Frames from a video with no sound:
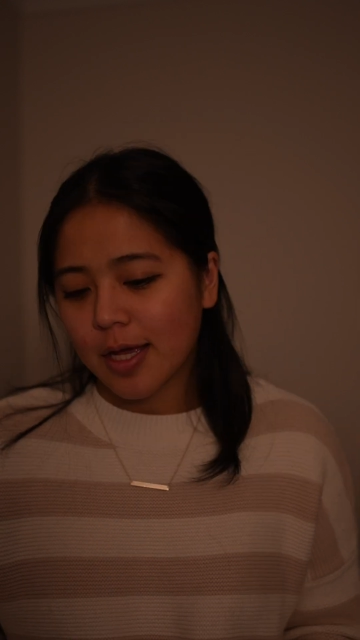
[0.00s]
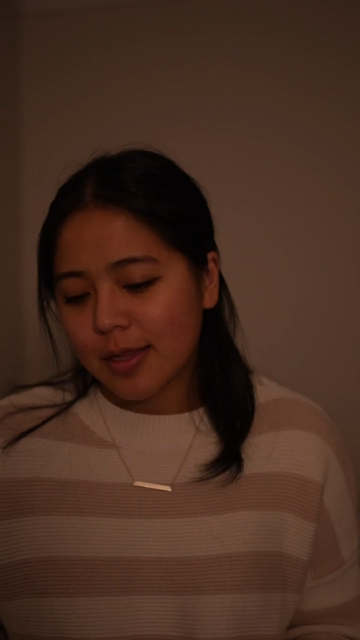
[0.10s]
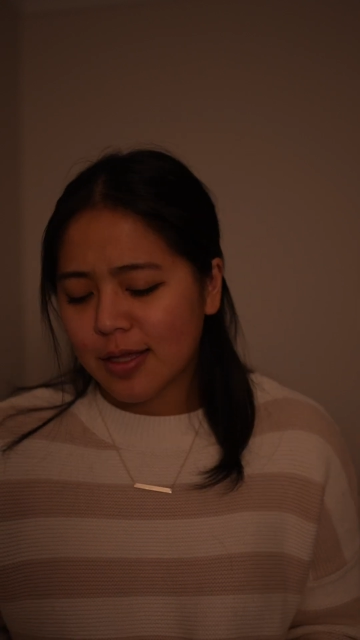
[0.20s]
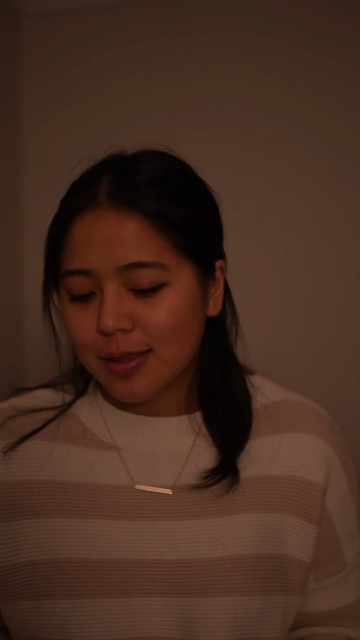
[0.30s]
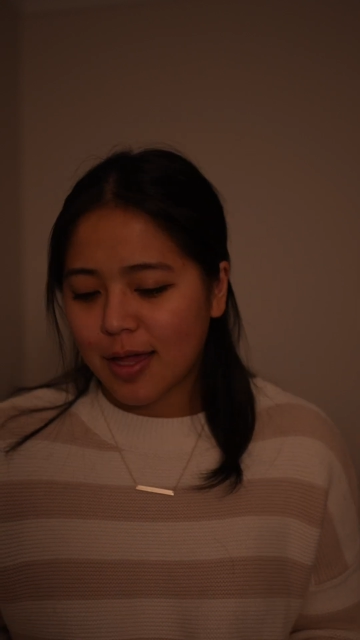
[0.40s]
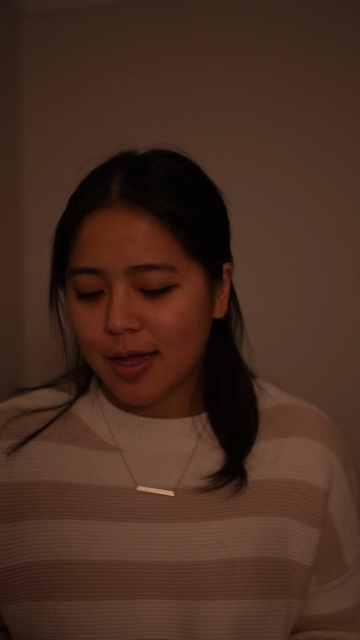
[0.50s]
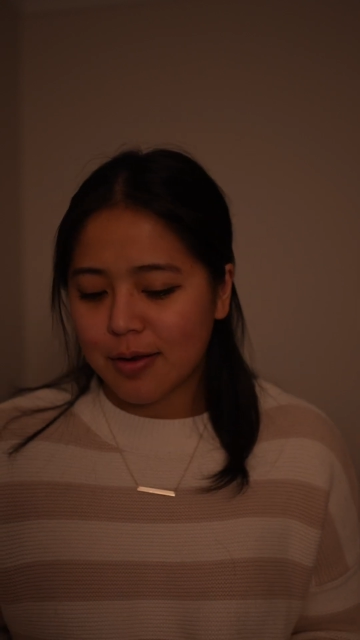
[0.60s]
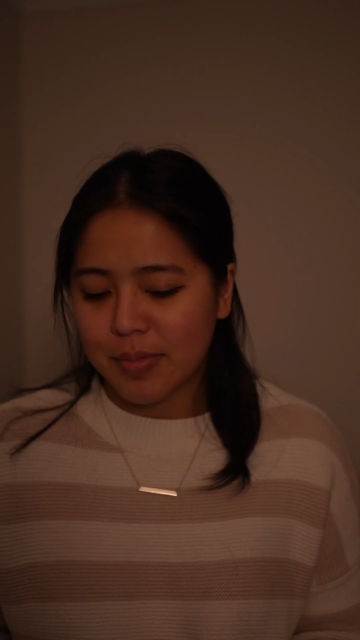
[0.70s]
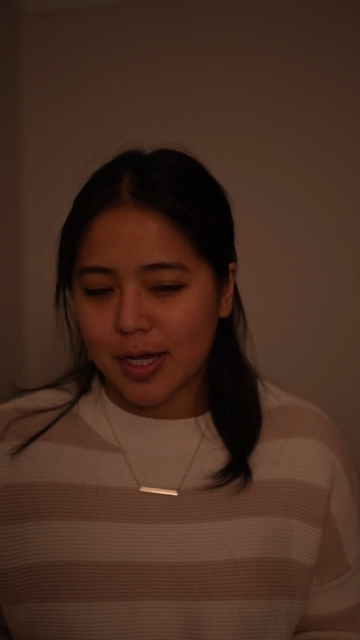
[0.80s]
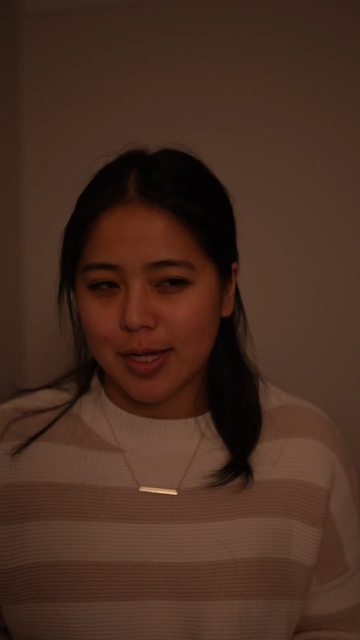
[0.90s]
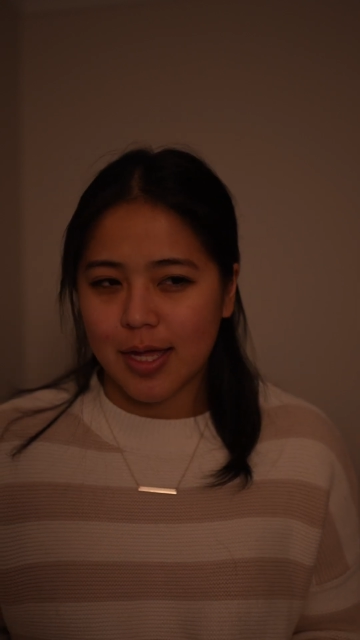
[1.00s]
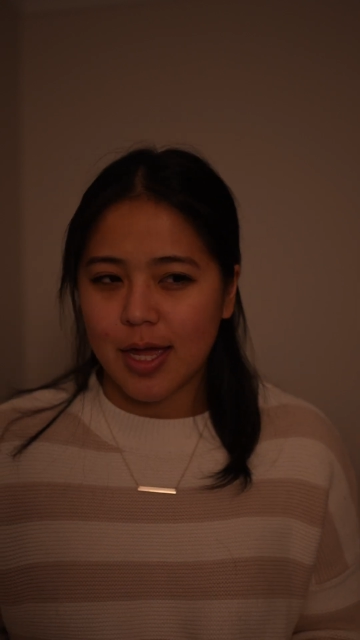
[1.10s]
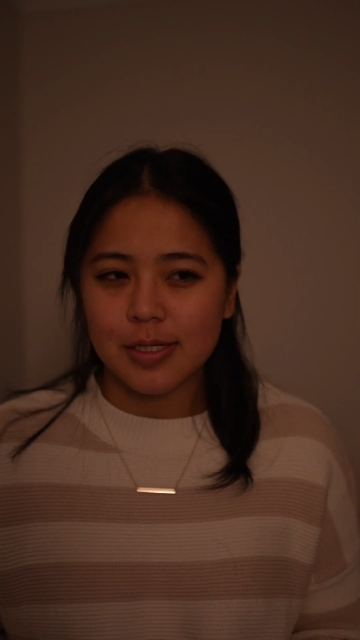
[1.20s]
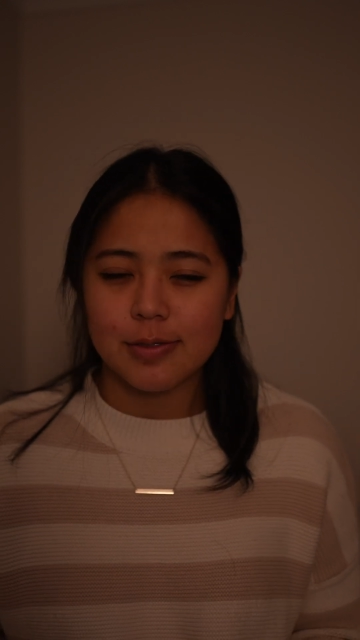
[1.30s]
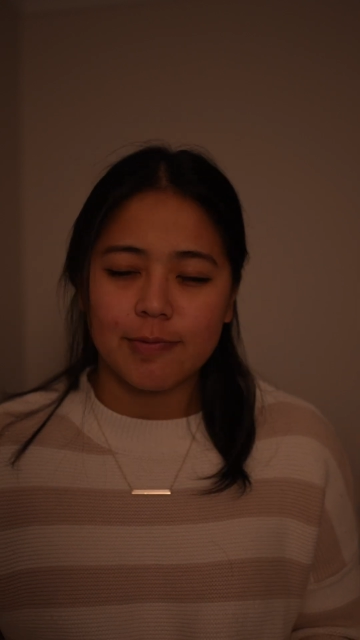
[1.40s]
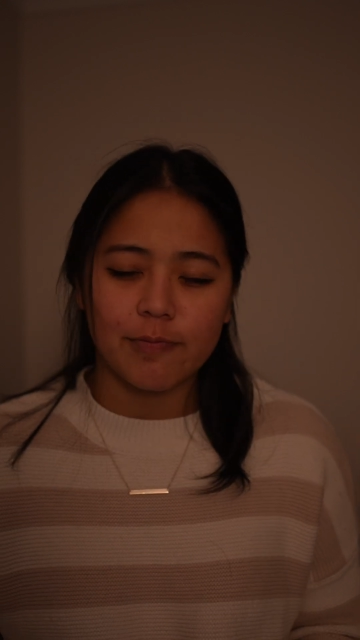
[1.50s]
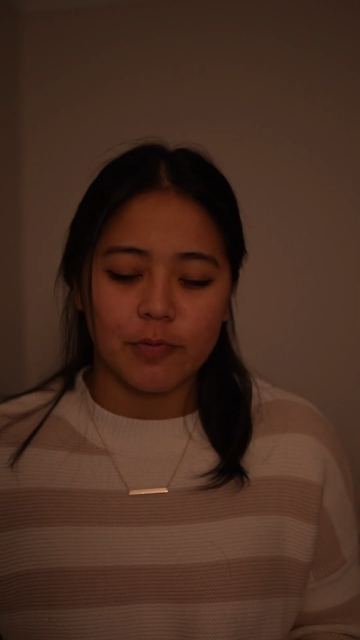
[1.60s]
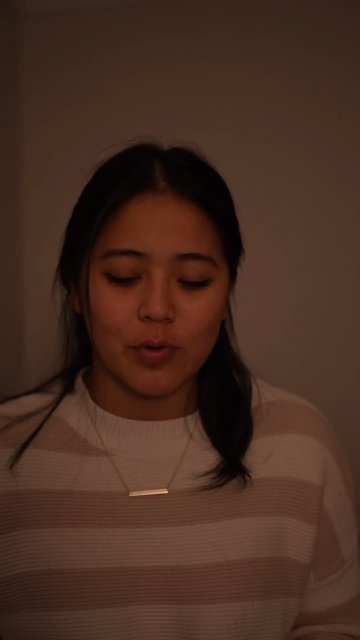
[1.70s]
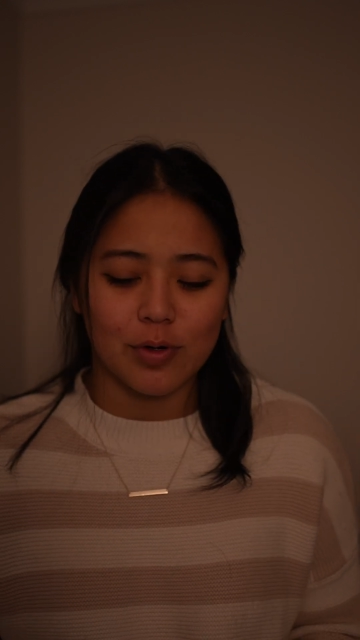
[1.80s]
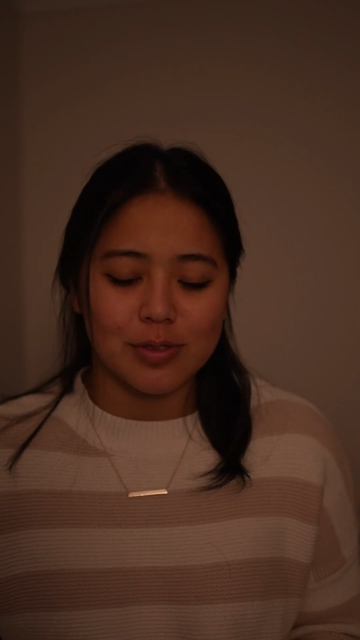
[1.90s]
I think that my A7
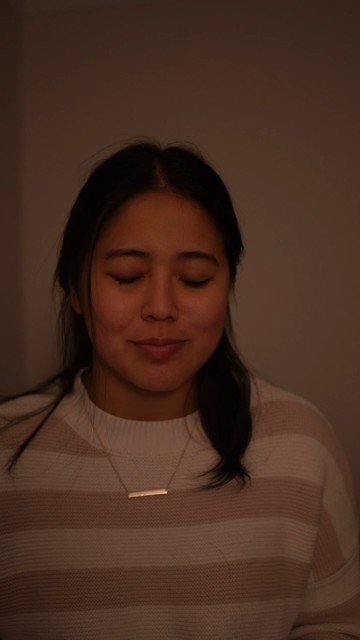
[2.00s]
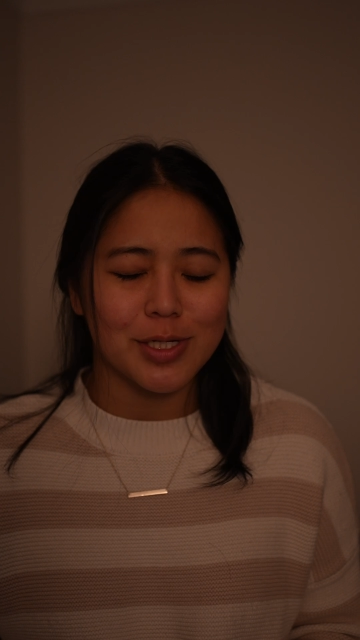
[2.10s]
IV is